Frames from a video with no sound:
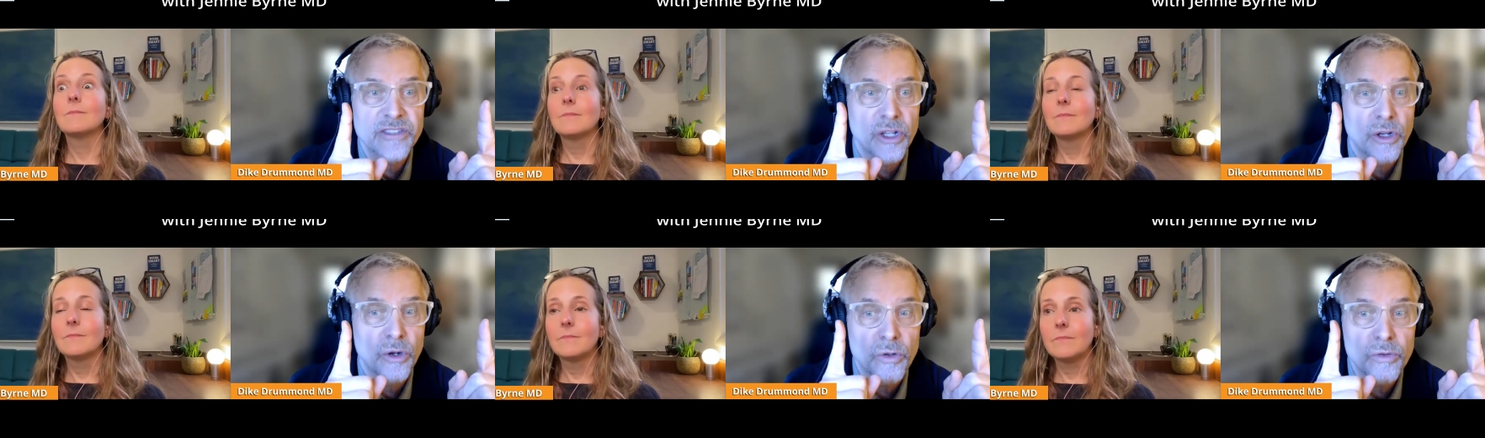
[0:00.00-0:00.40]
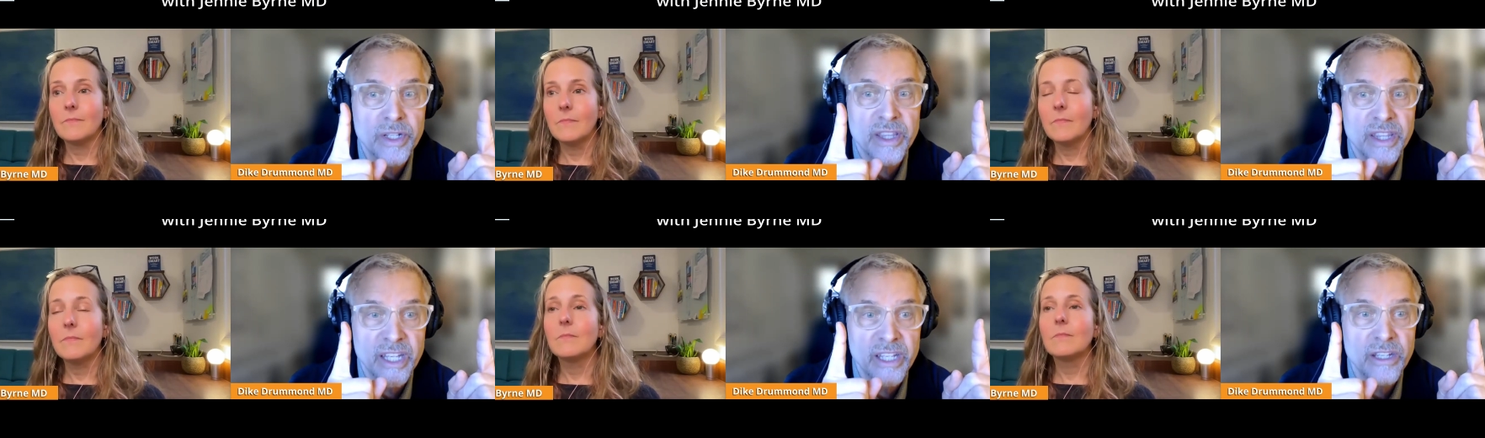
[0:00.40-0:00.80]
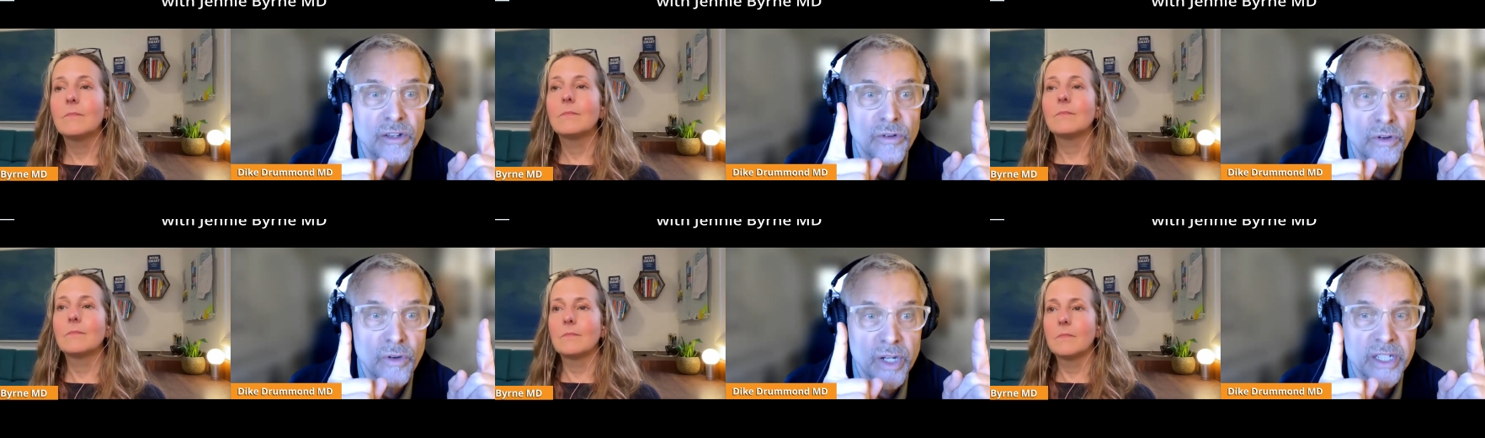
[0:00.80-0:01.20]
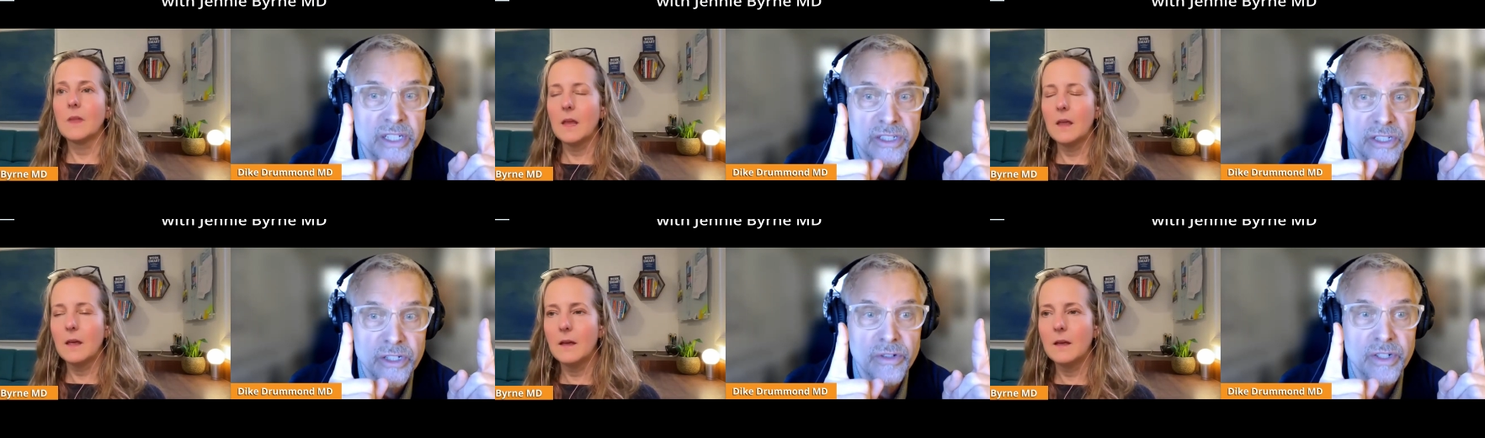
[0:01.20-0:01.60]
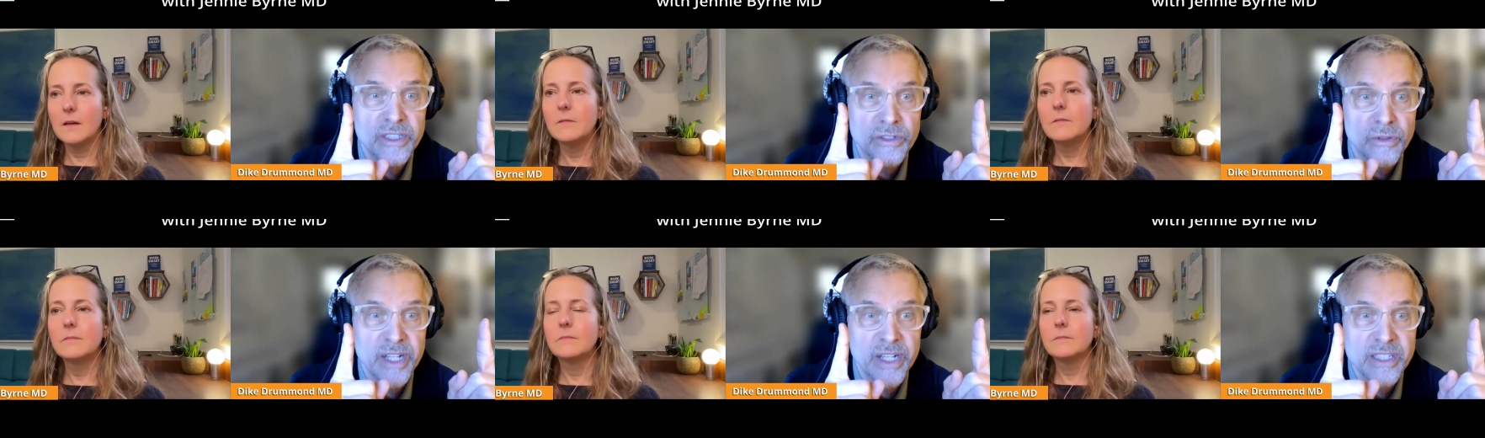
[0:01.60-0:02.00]
Speaker 1: The only thing you want to do as a
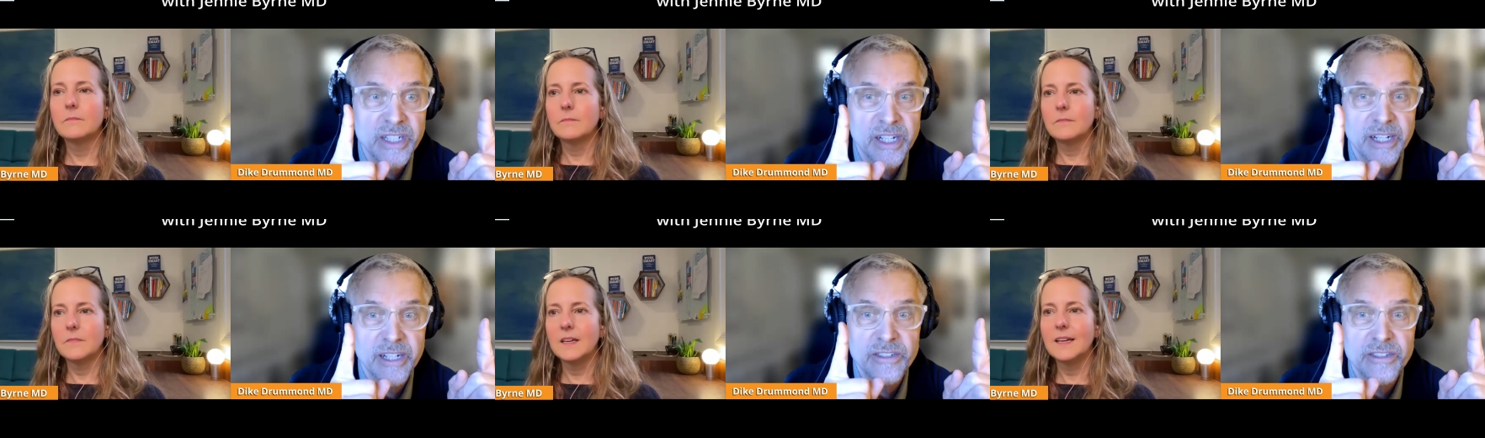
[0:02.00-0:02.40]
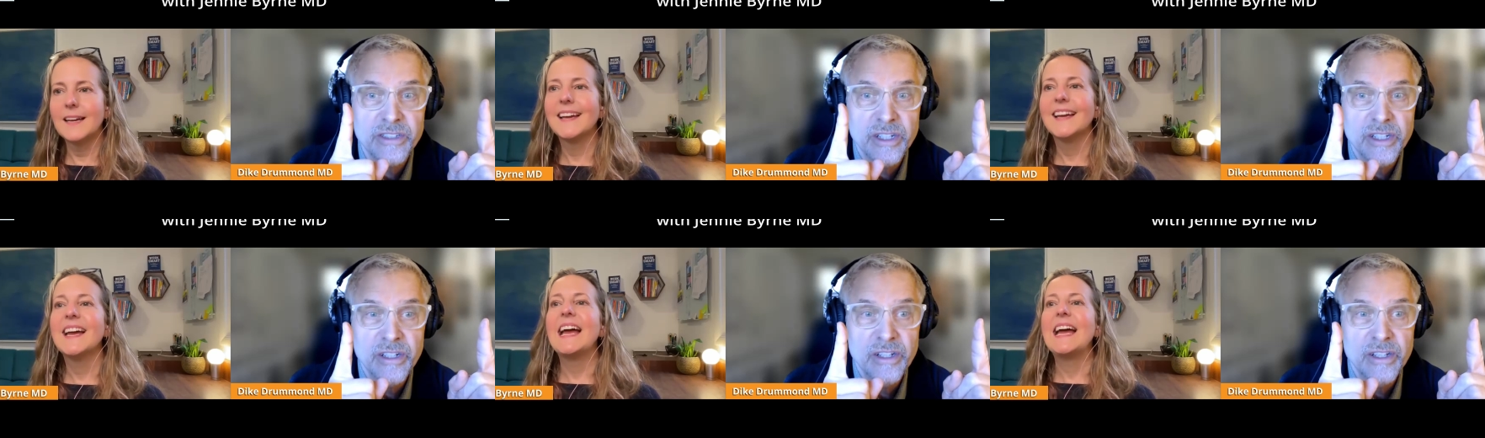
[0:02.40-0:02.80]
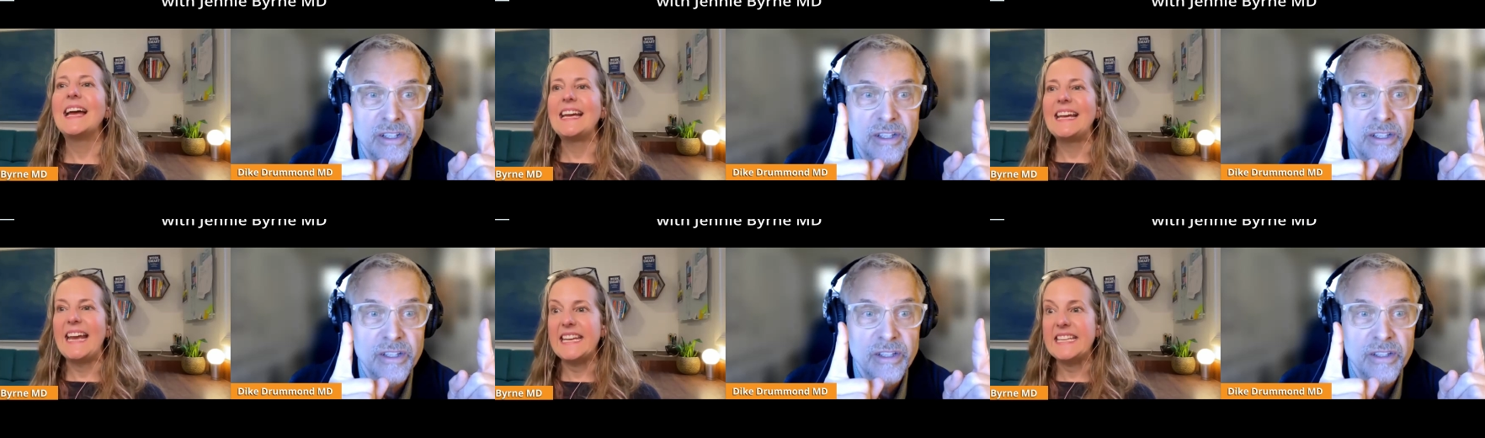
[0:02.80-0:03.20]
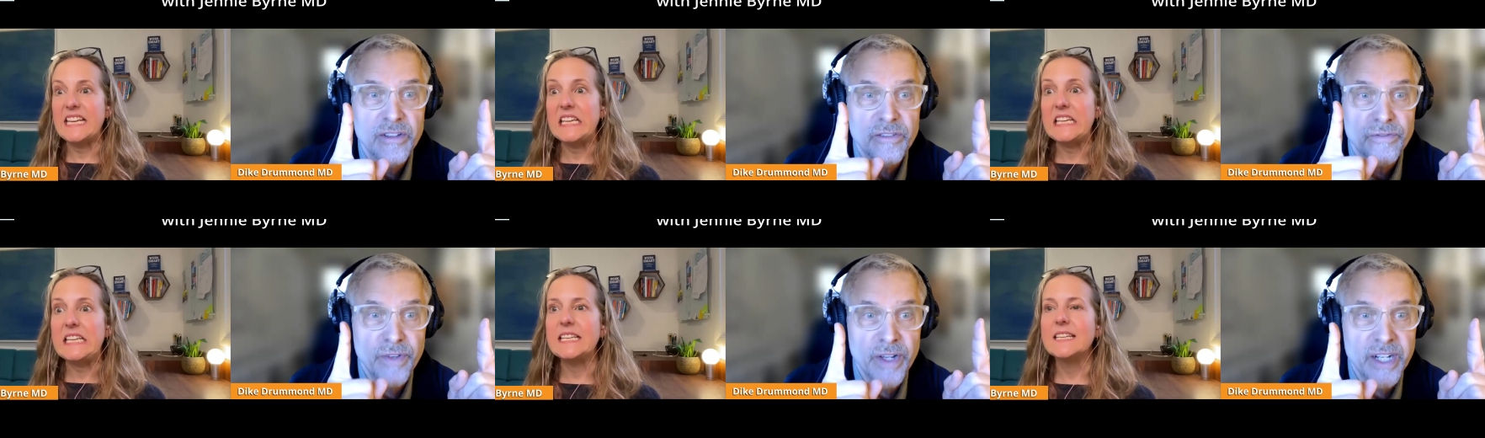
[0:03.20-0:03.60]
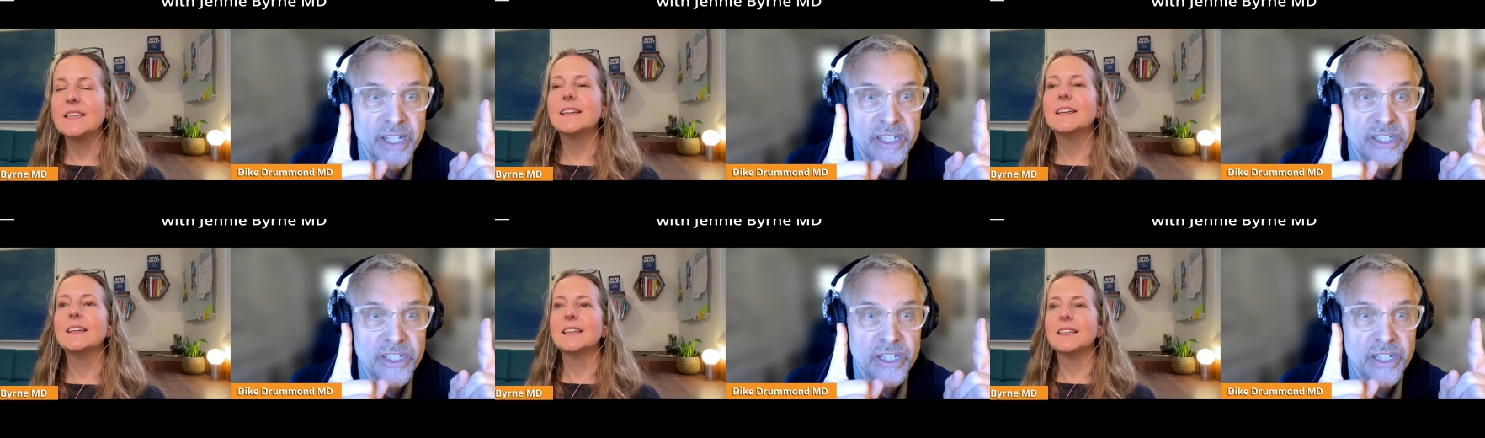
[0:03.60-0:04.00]
resident is get done.
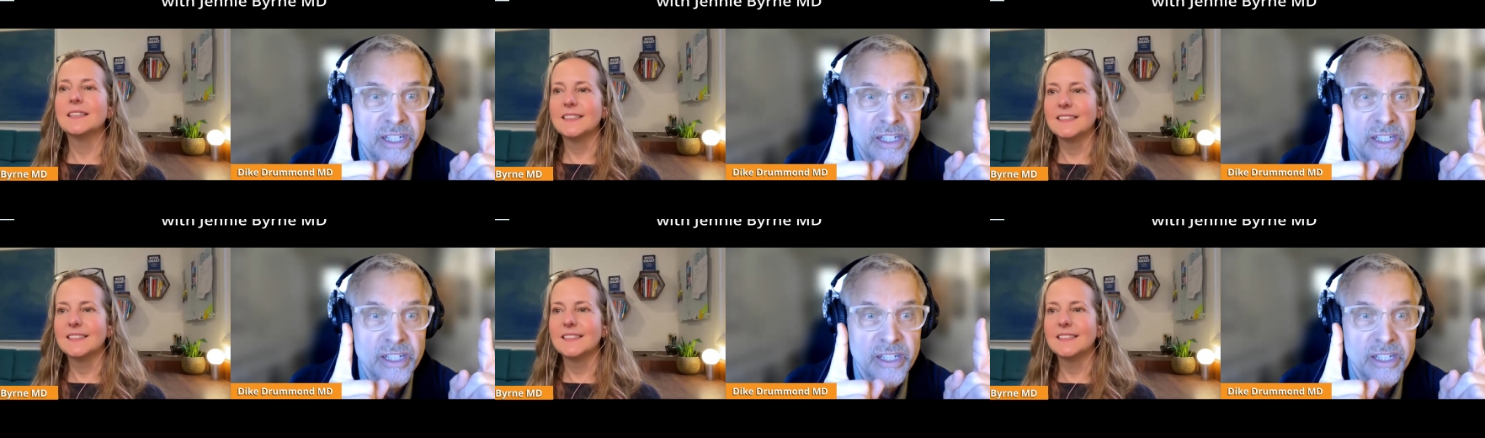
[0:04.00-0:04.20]
Finish.